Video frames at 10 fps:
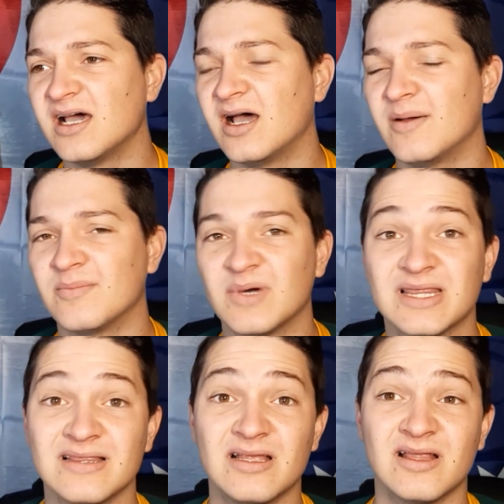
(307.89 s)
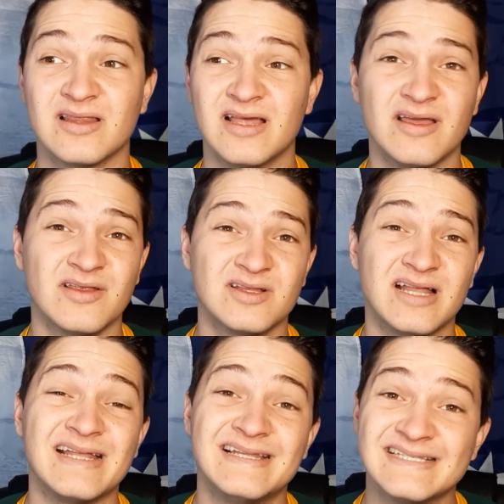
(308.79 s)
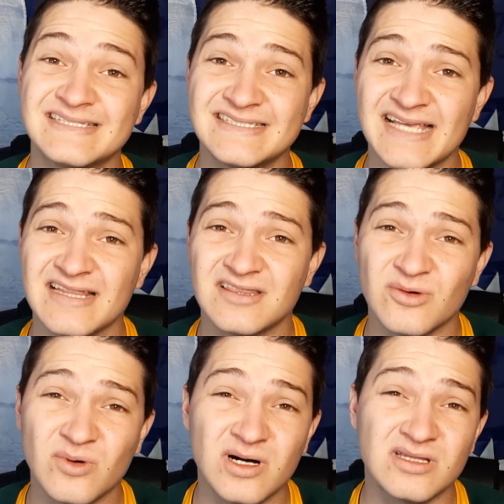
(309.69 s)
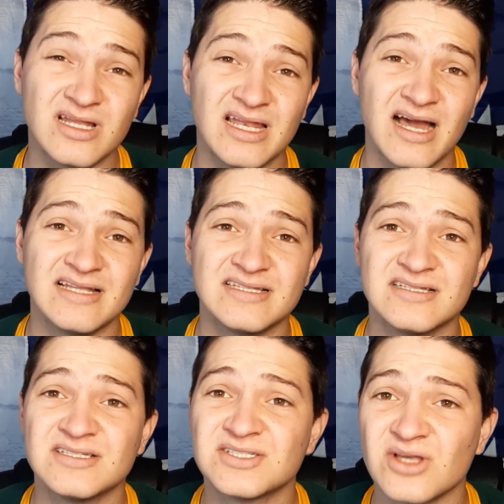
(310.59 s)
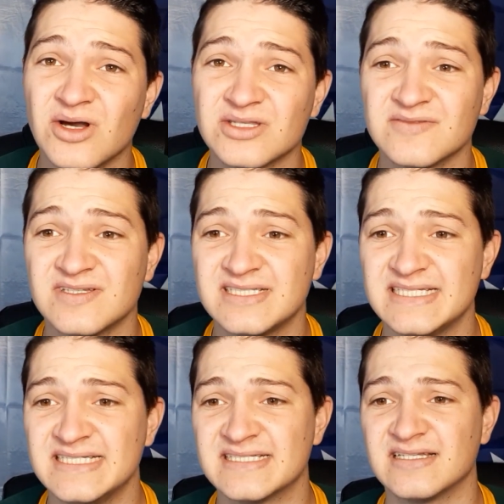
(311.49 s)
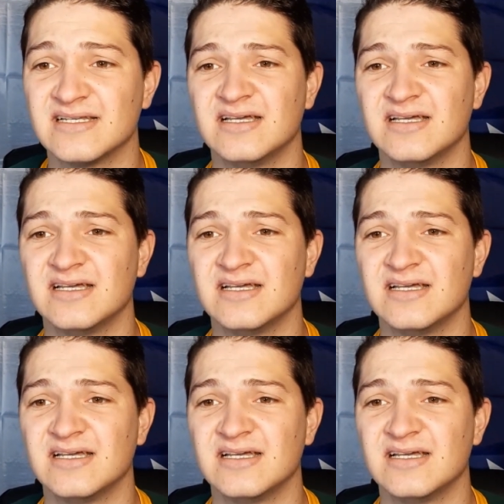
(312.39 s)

but they did set the world alight in the start of the season.